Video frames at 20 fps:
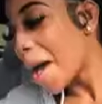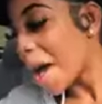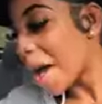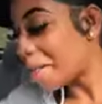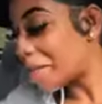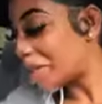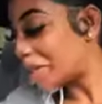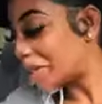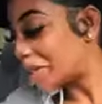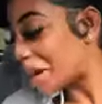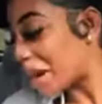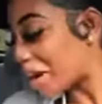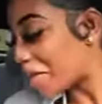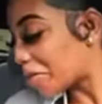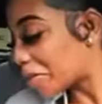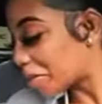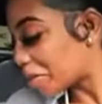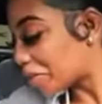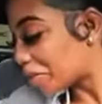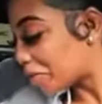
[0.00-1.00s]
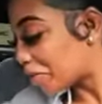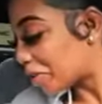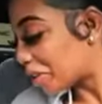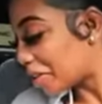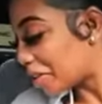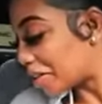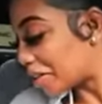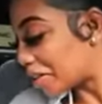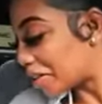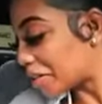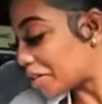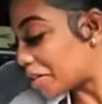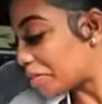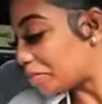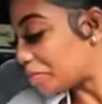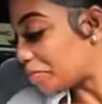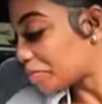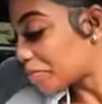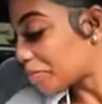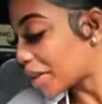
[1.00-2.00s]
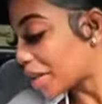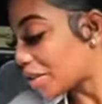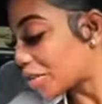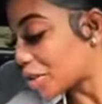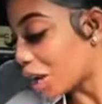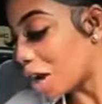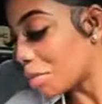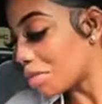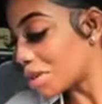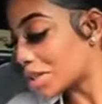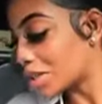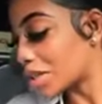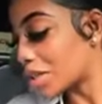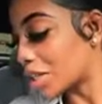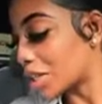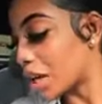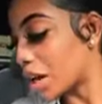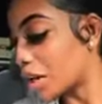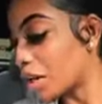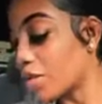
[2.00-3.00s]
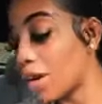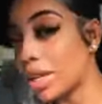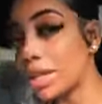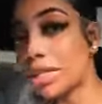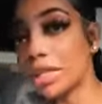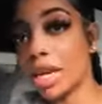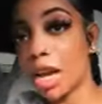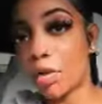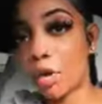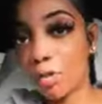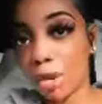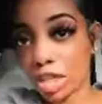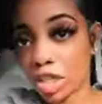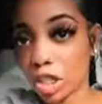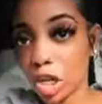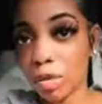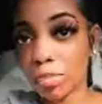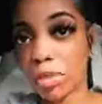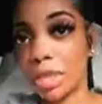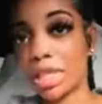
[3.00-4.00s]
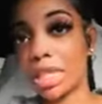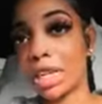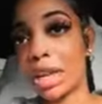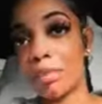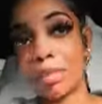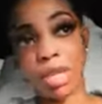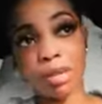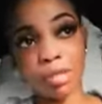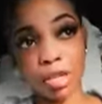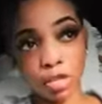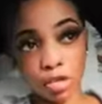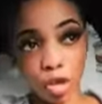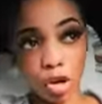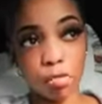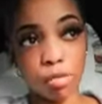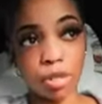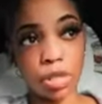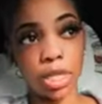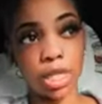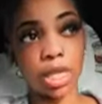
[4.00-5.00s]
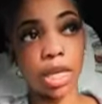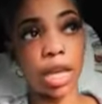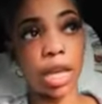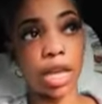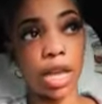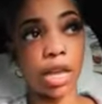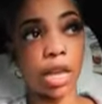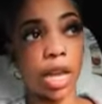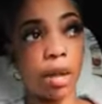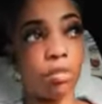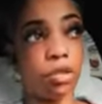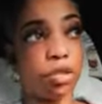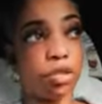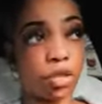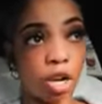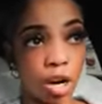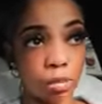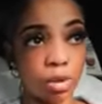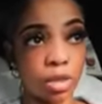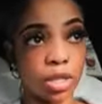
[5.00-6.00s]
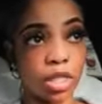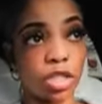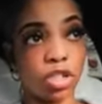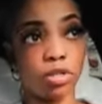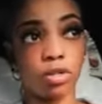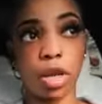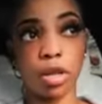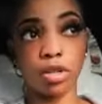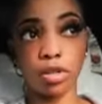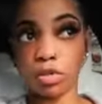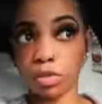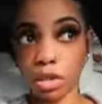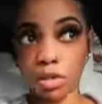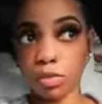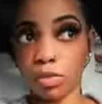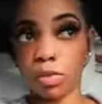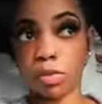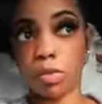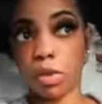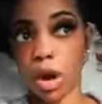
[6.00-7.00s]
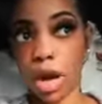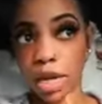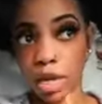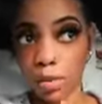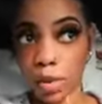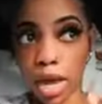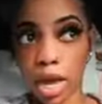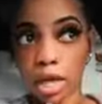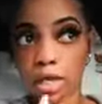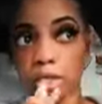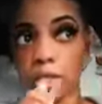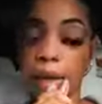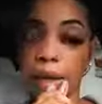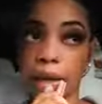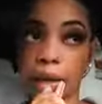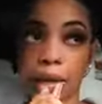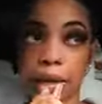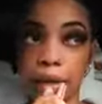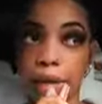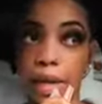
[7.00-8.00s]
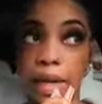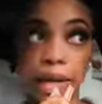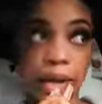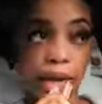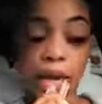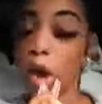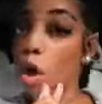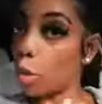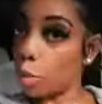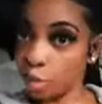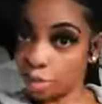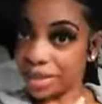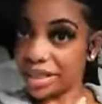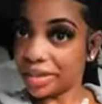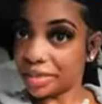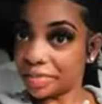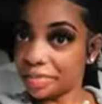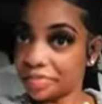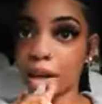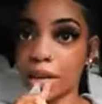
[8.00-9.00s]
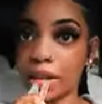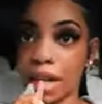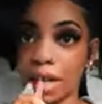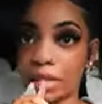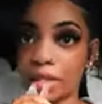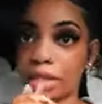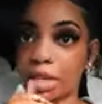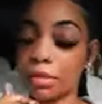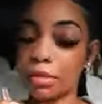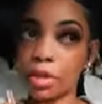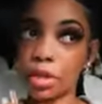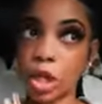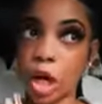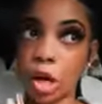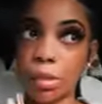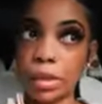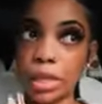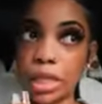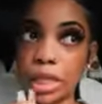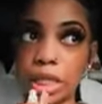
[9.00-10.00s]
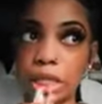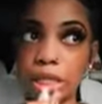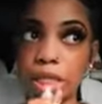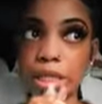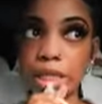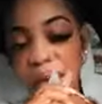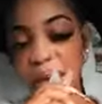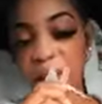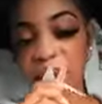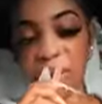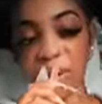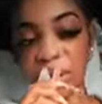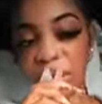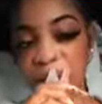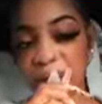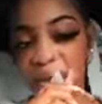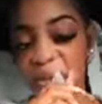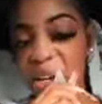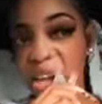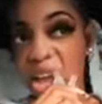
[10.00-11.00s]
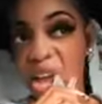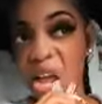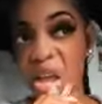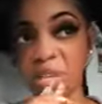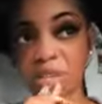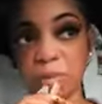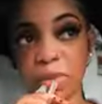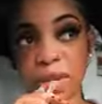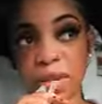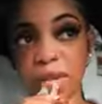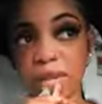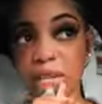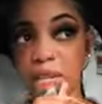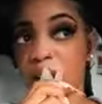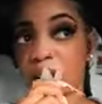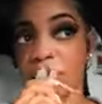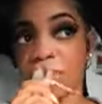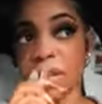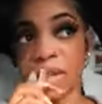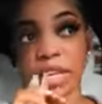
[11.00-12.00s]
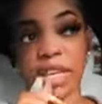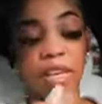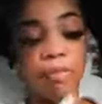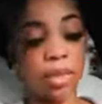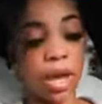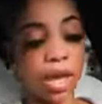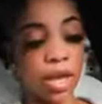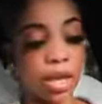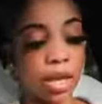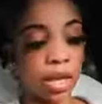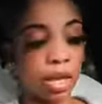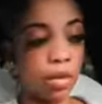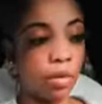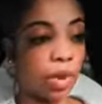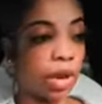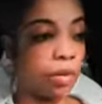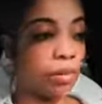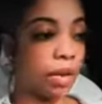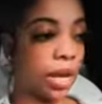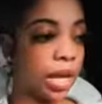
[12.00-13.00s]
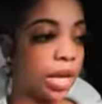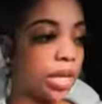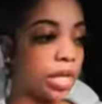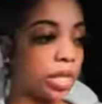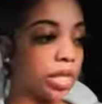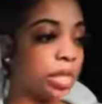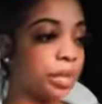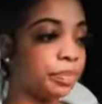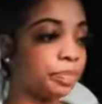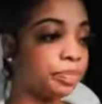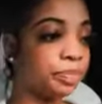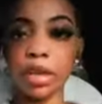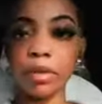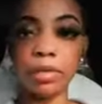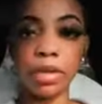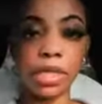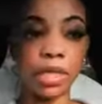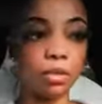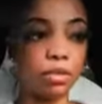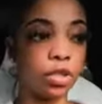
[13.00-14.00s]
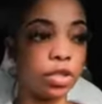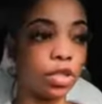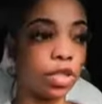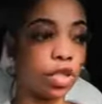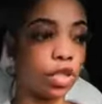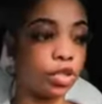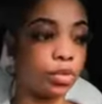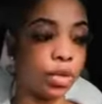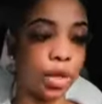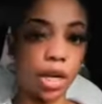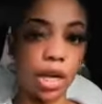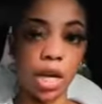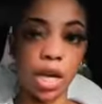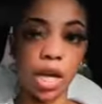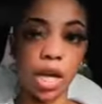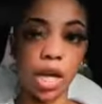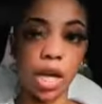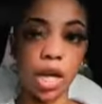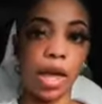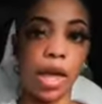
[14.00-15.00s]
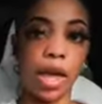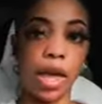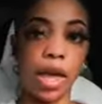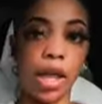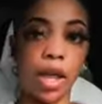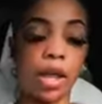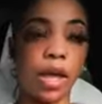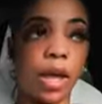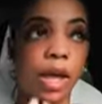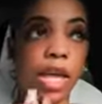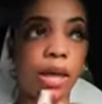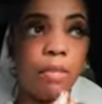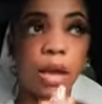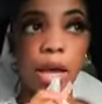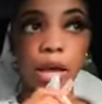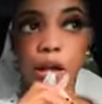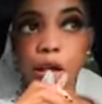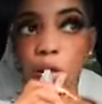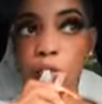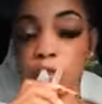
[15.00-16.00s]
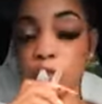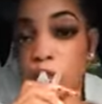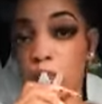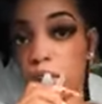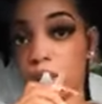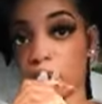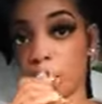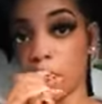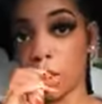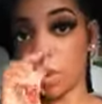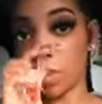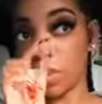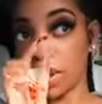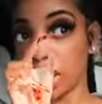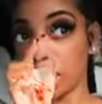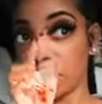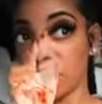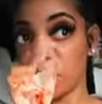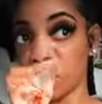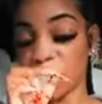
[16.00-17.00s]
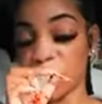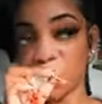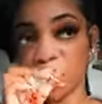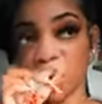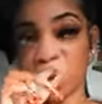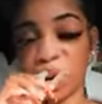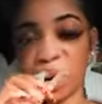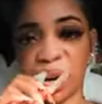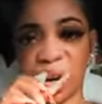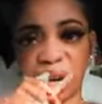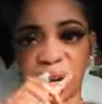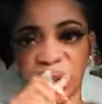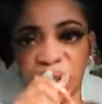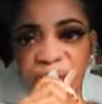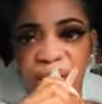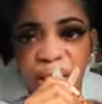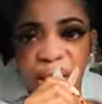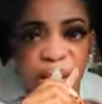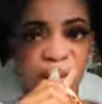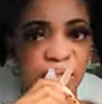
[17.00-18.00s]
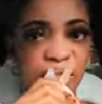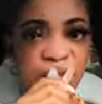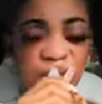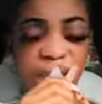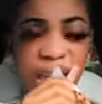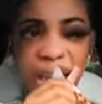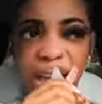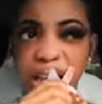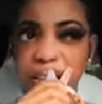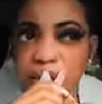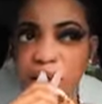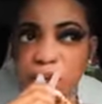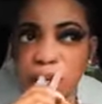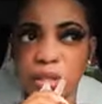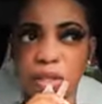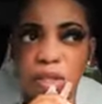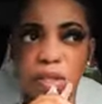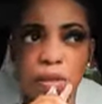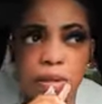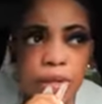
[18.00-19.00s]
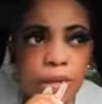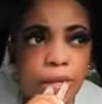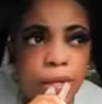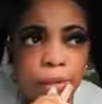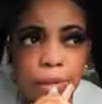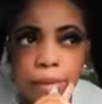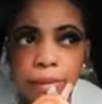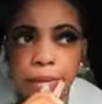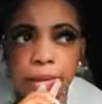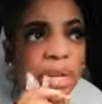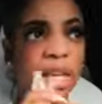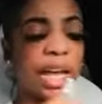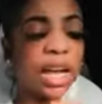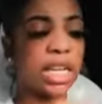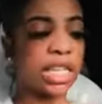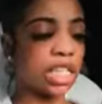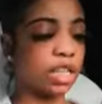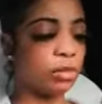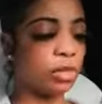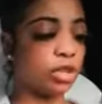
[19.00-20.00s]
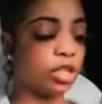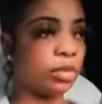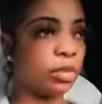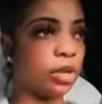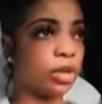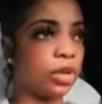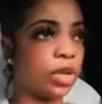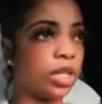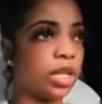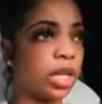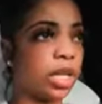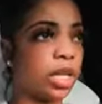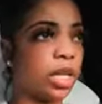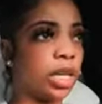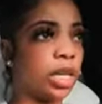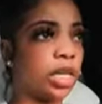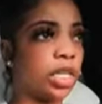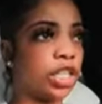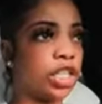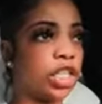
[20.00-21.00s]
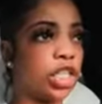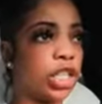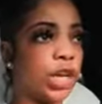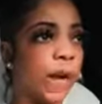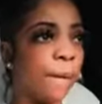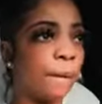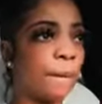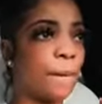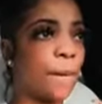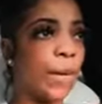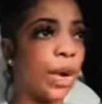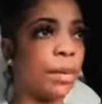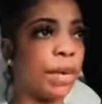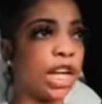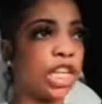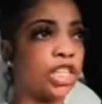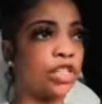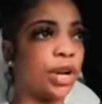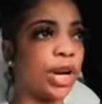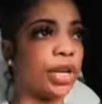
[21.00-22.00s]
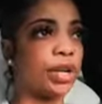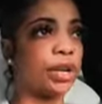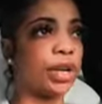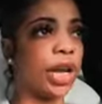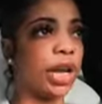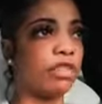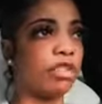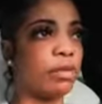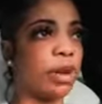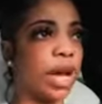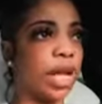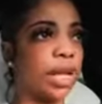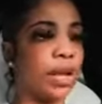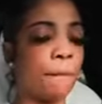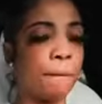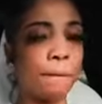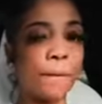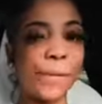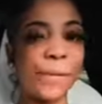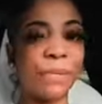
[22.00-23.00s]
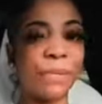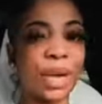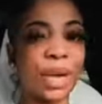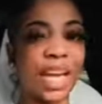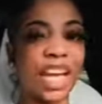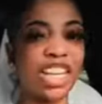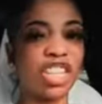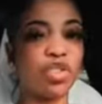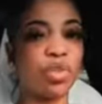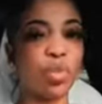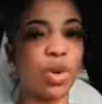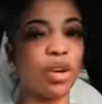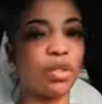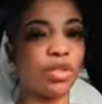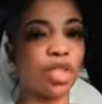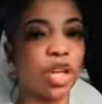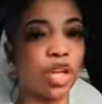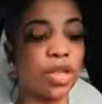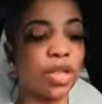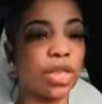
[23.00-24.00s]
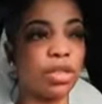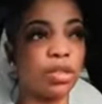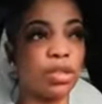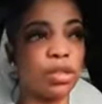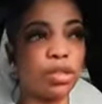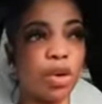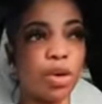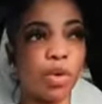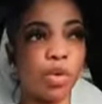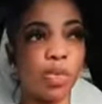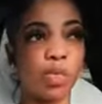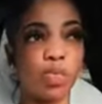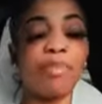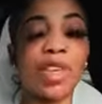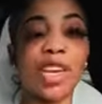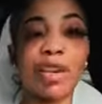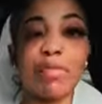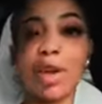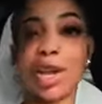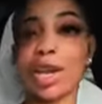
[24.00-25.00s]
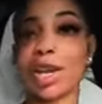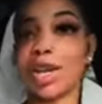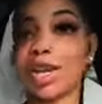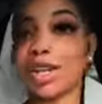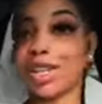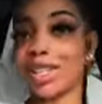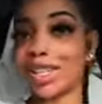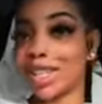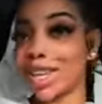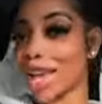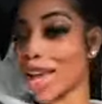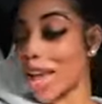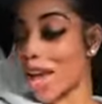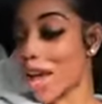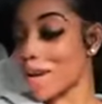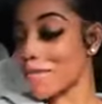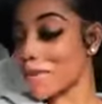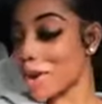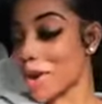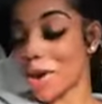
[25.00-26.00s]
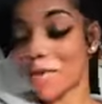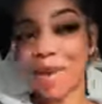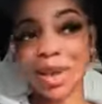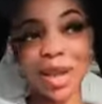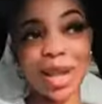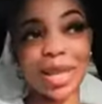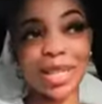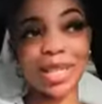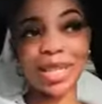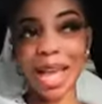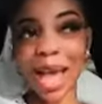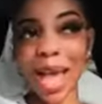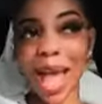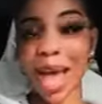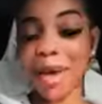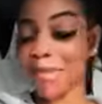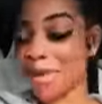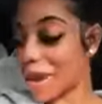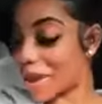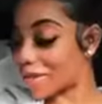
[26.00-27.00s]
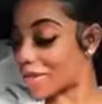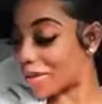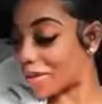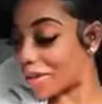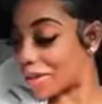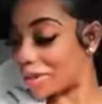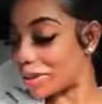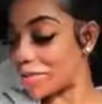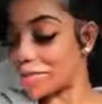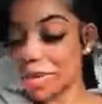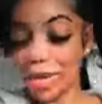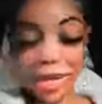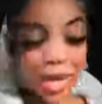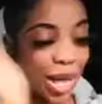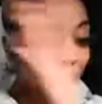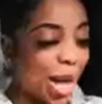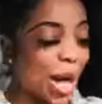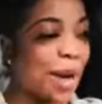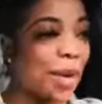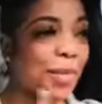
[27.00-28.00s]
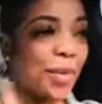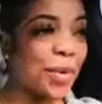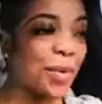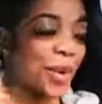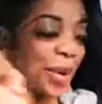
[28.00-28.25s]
I'm in the drive through for um Starbucks, because y'all know I said I want my Starbucks, and I'm going to get my Starbucks. And I came to the Starbucks in Straw Street, from where I get waxed. and they open, unlike some Starbucks. I ain't going to name no names, but I'm finna get my egg white bites, get me something to drink, and head back home so we can go pick up the rental car. And it's 11.22 now. Like I said, supposed to be going to lunch with my trainer and everybody at 12.30. So they can make a good time. Your girl making good time. But I'm finna pull up,